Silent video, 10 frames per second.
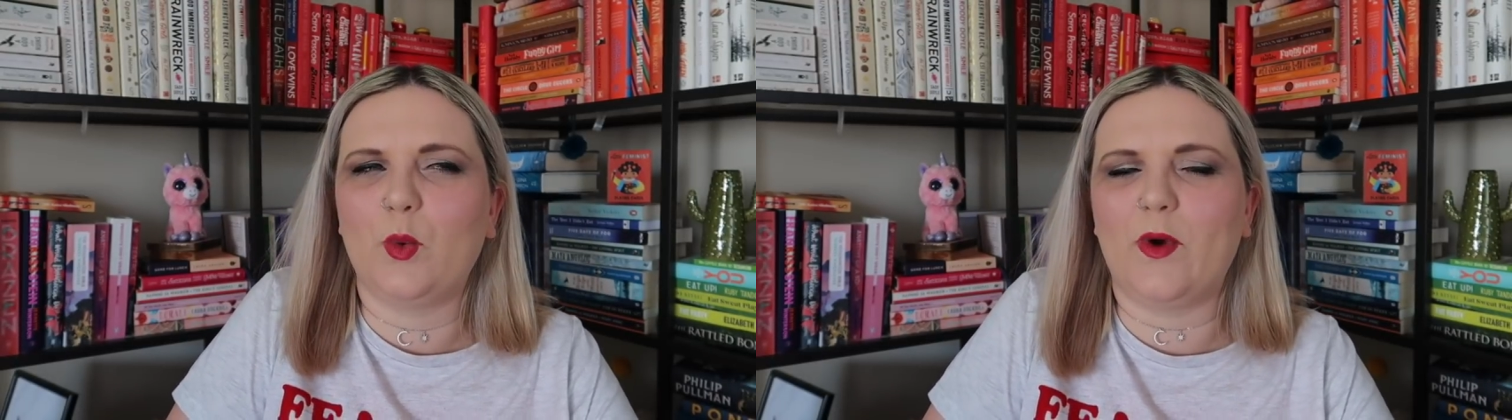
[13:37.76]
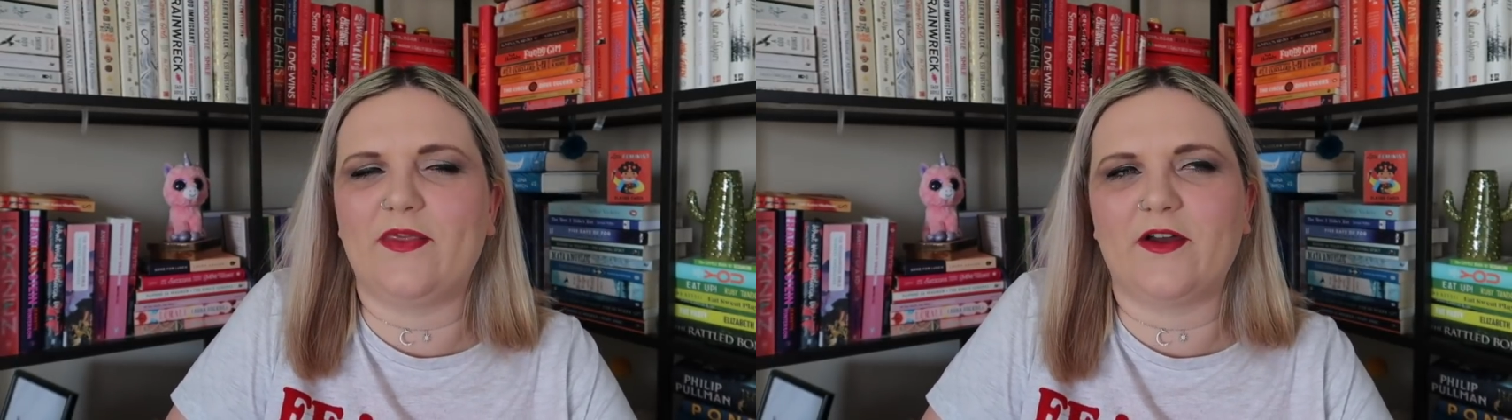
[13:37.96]

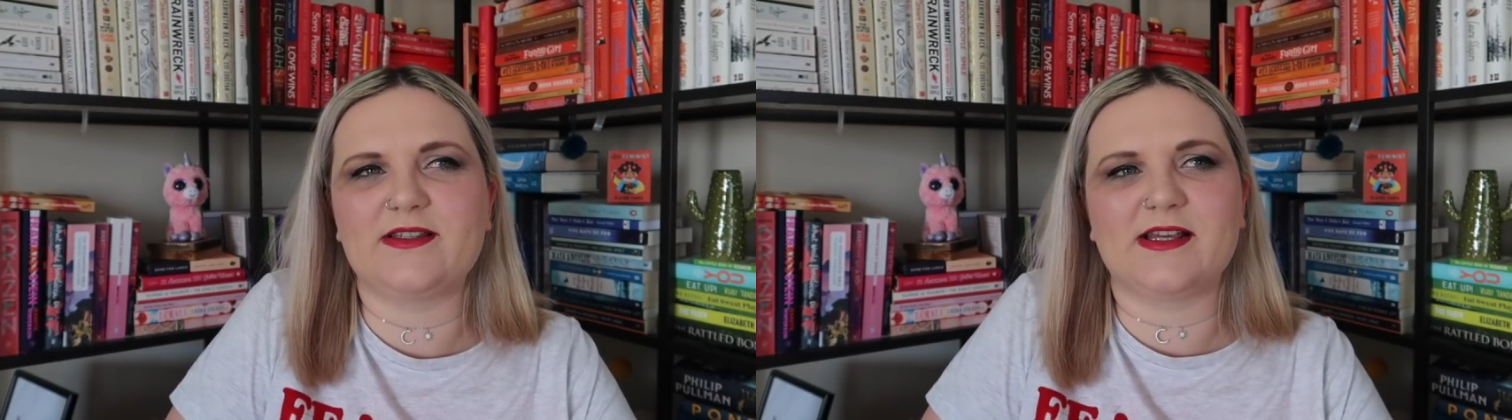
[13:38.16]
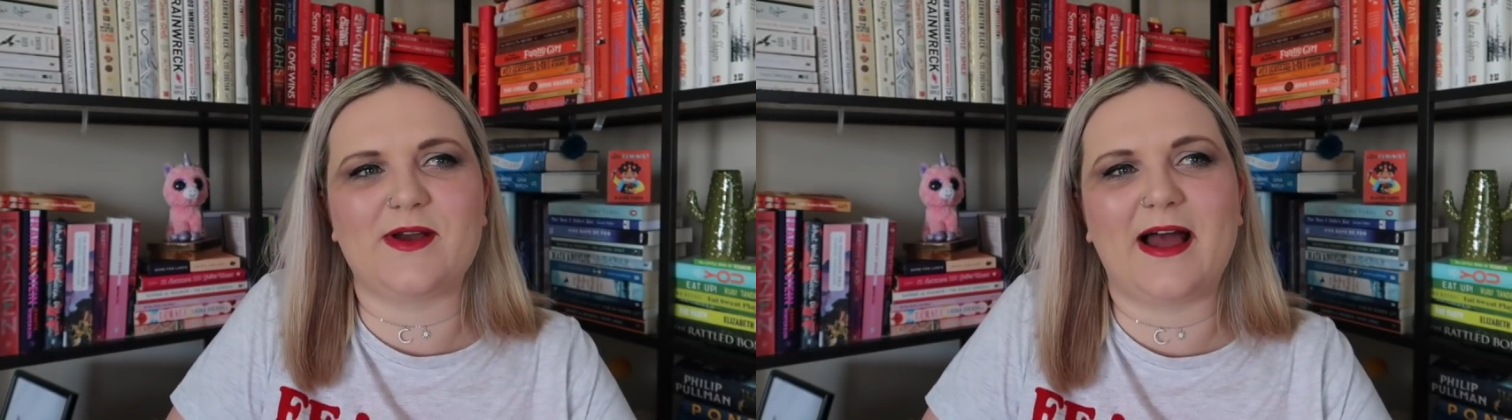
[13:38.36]
when
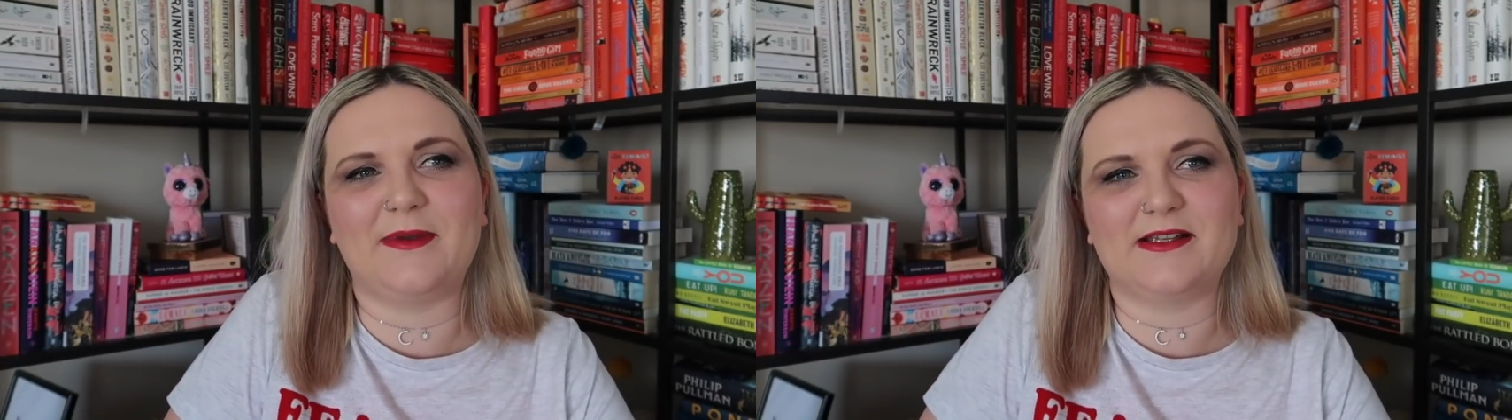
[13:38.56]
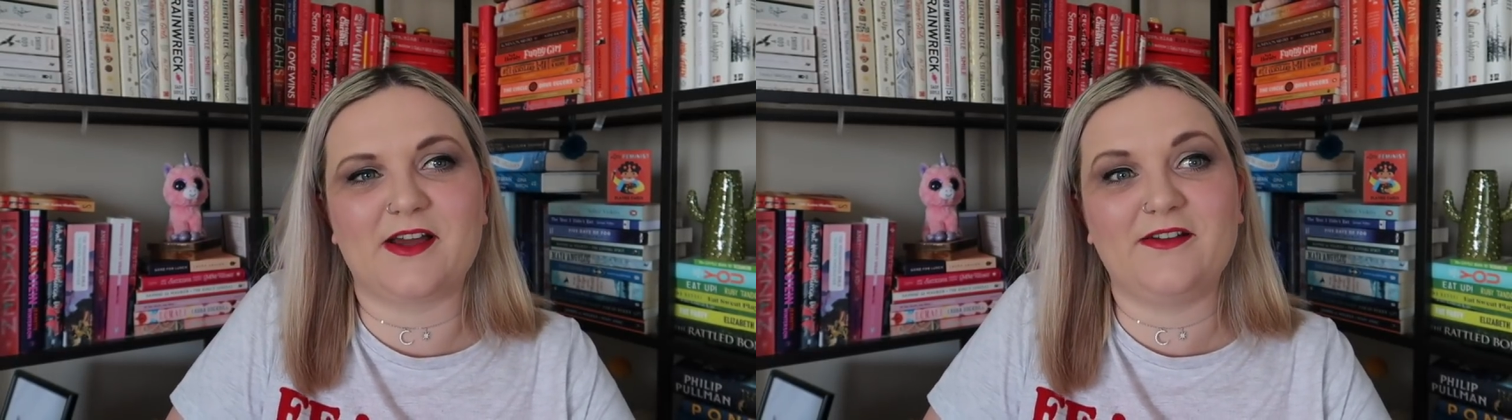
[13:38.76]
those things were
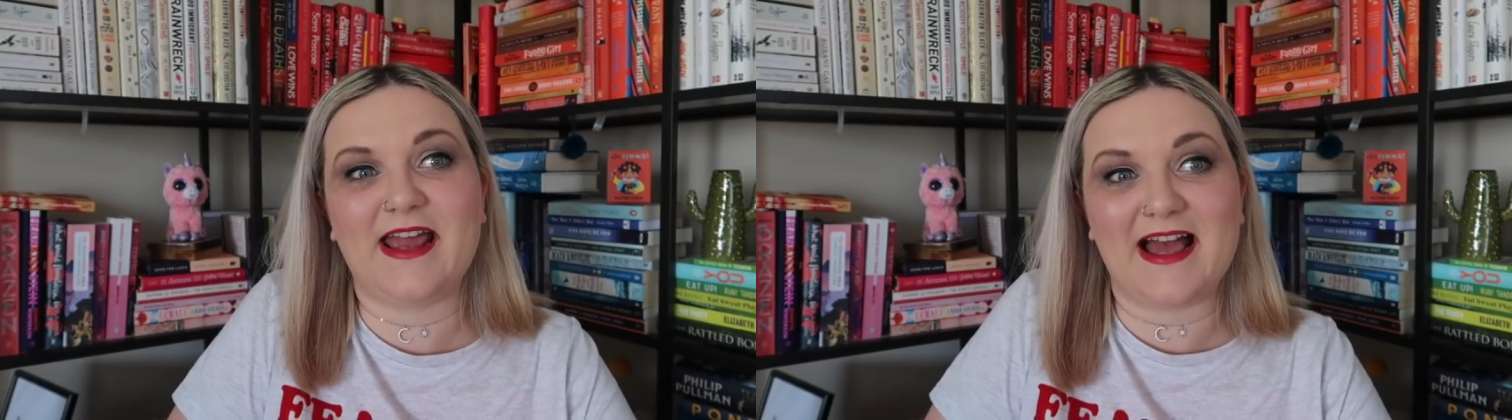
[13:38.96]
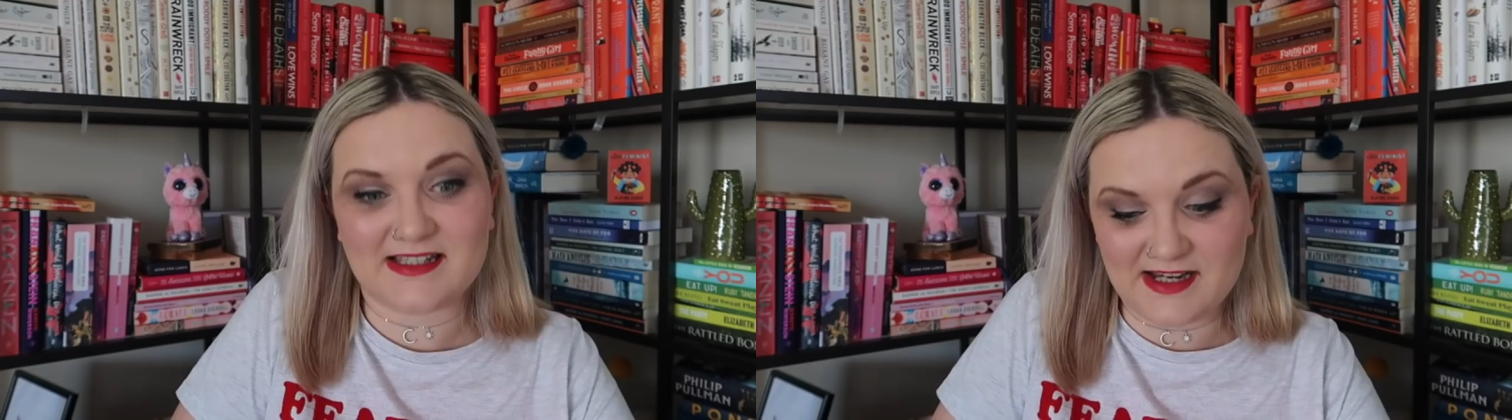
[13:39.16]
happening. So
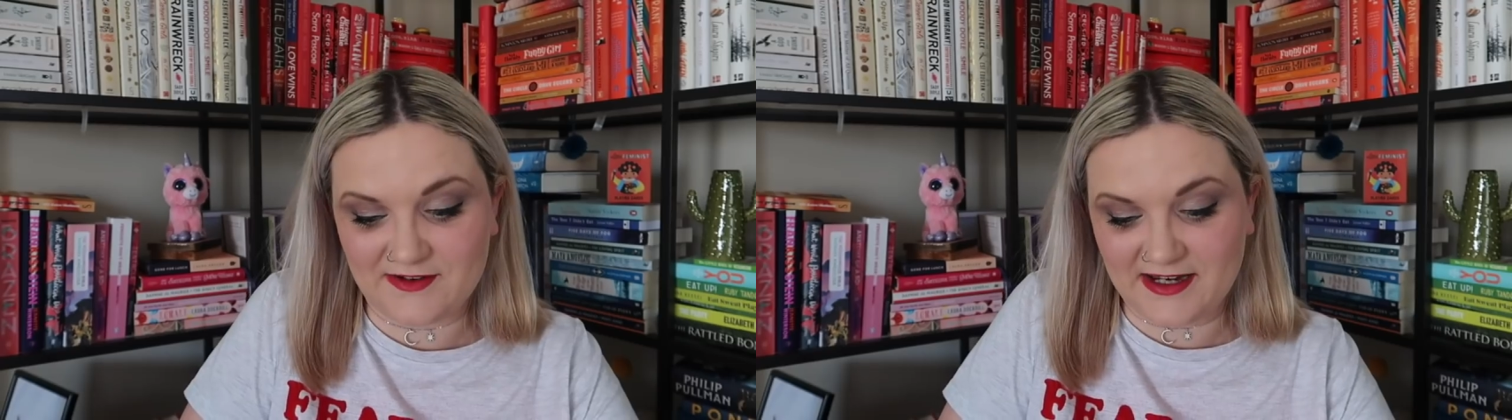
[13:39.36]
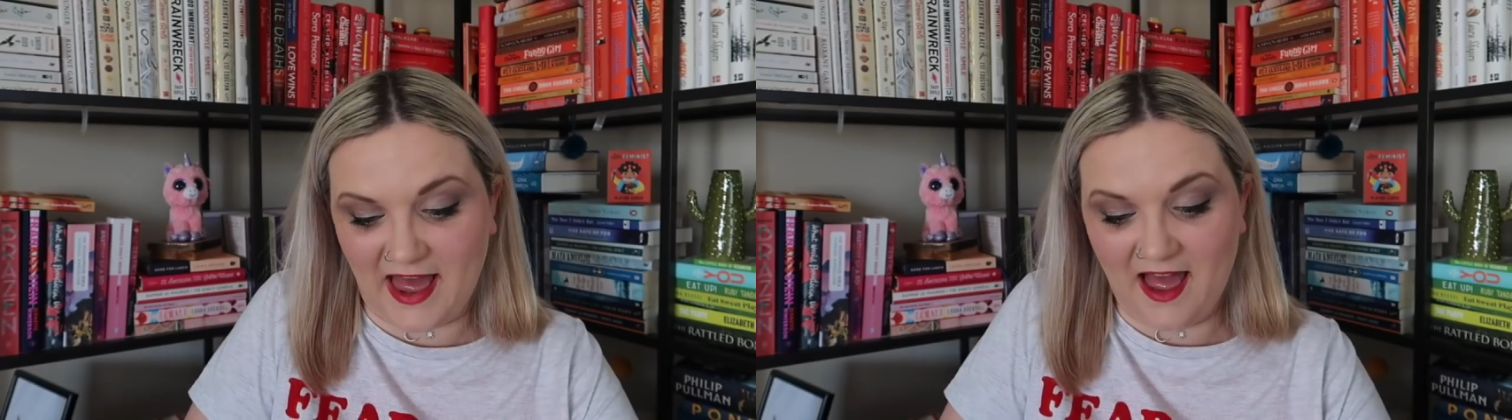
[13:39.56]
yes,
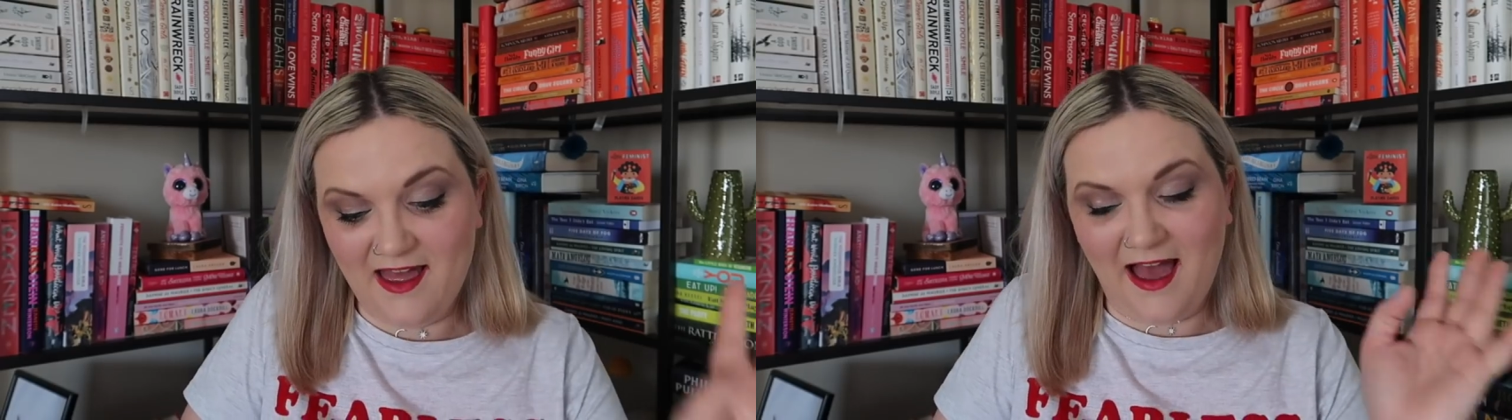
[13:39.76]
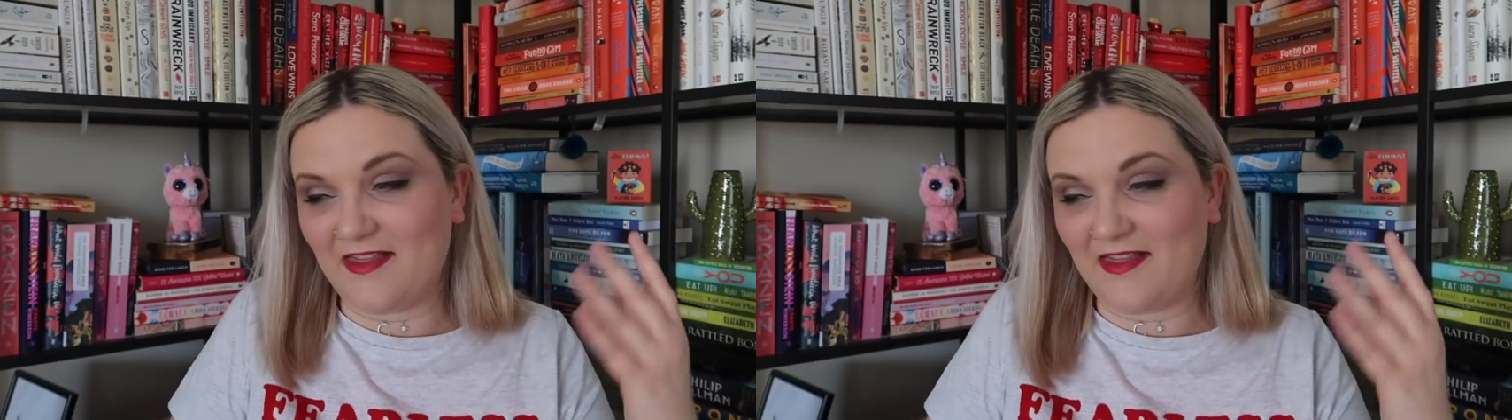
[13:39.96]
definitely that.